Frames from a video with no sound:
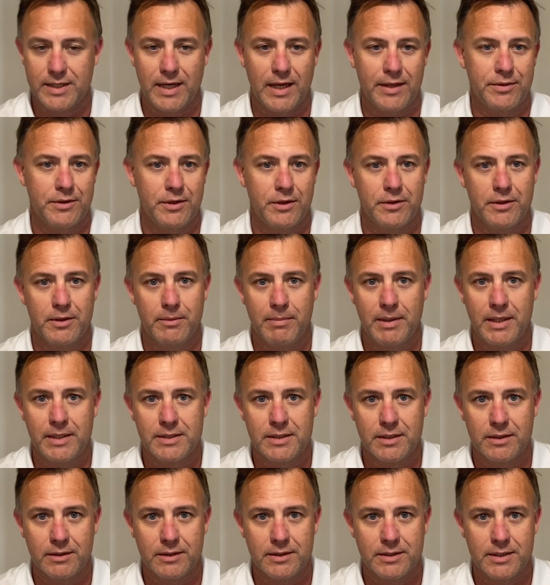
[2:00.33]
out there that
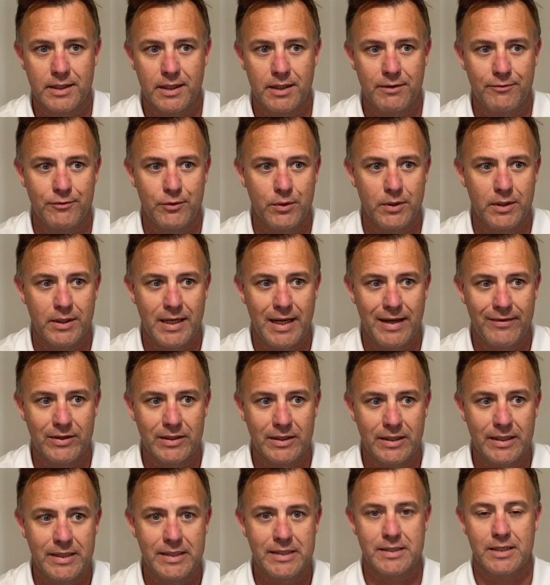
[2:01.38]
basically said if you didn't have at
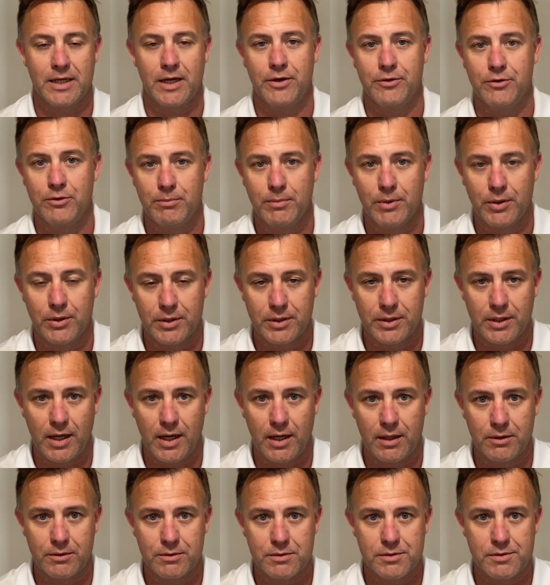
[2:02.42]
least $100 million
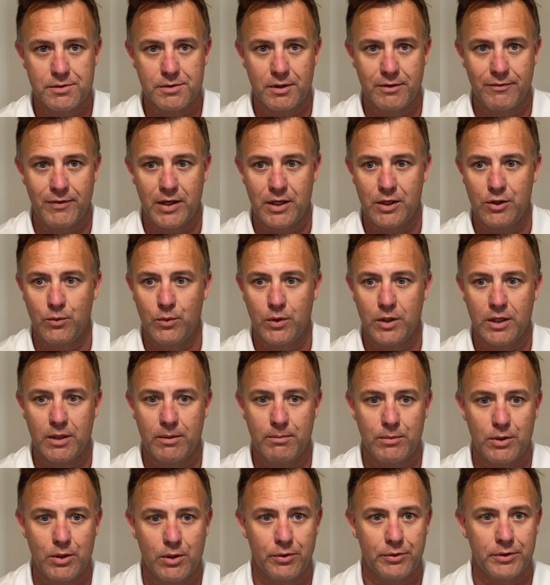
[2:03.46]
of
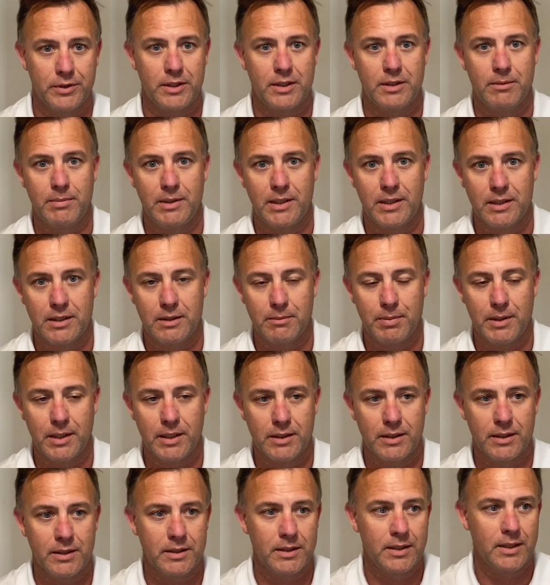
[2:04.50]
AUM, you don't need to be
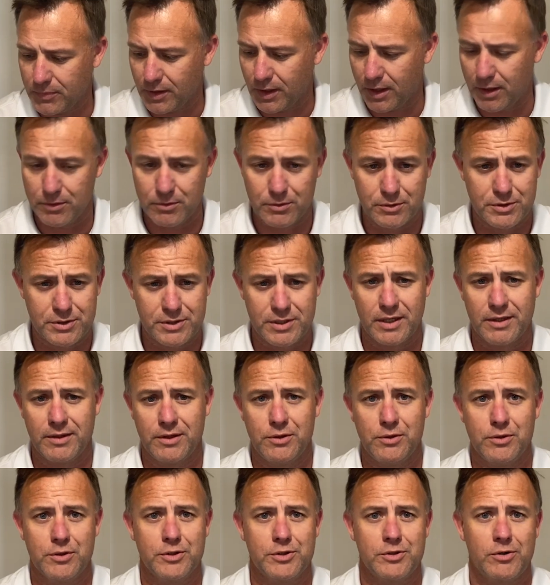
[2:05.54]
independent. Others said that
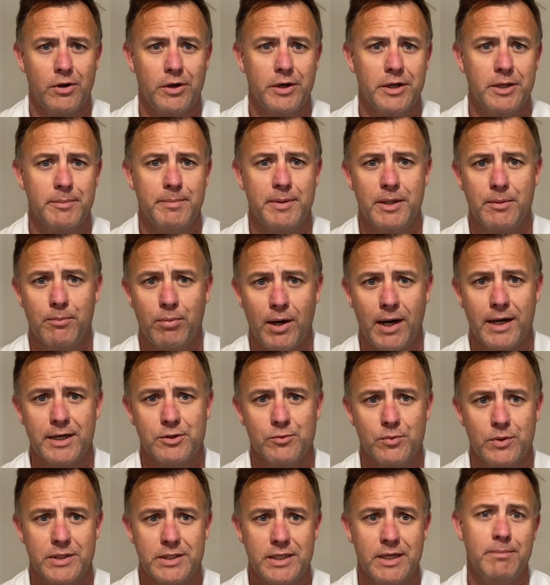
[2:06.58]
you could start an independent practice
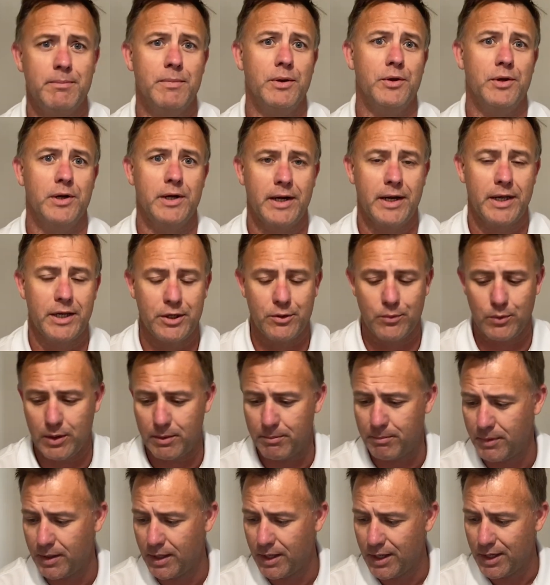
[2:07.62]
with $10 million in
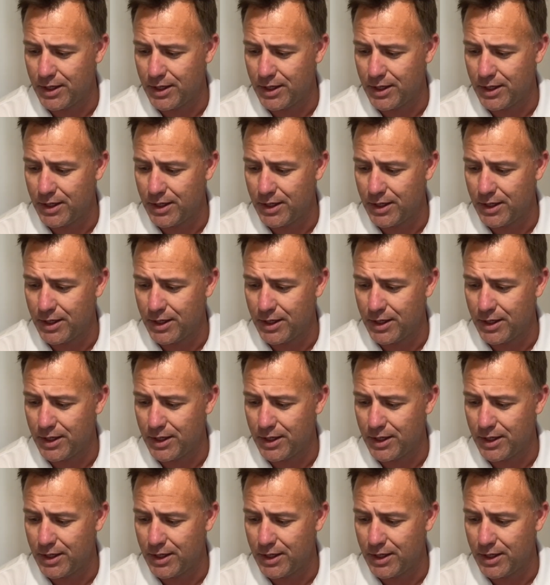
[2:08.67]
AUM.